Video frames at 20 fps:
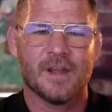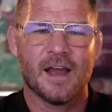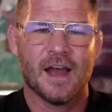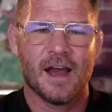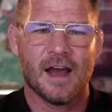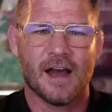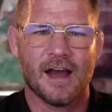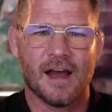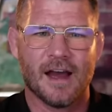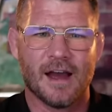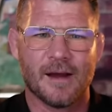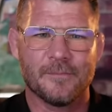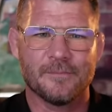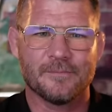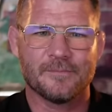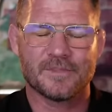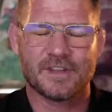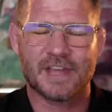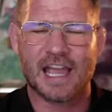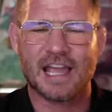um,
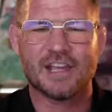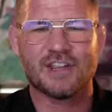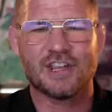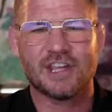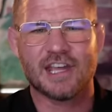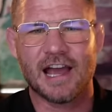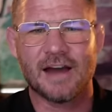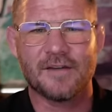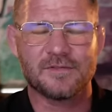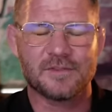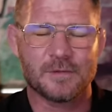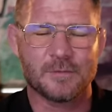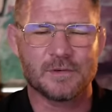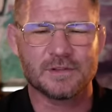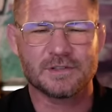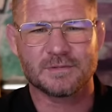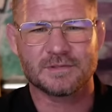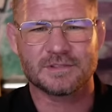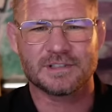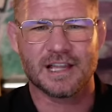Gaethje
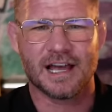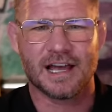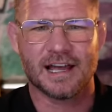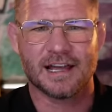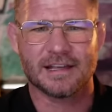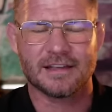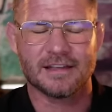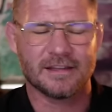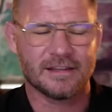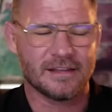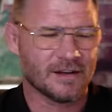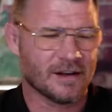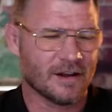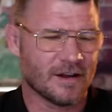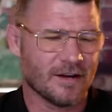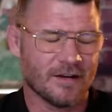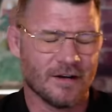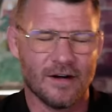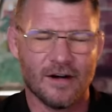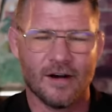afterwards was like, you know,
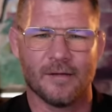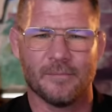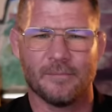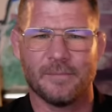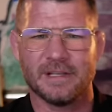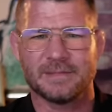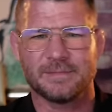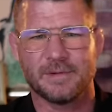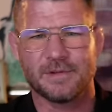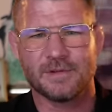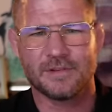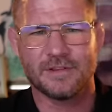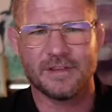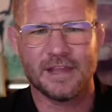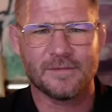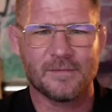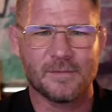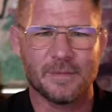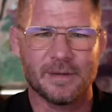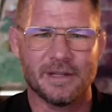oh, Bisping should
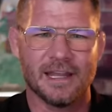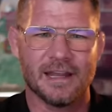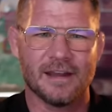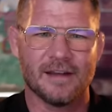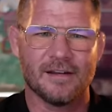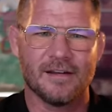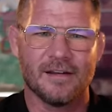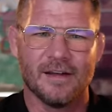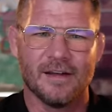never be near.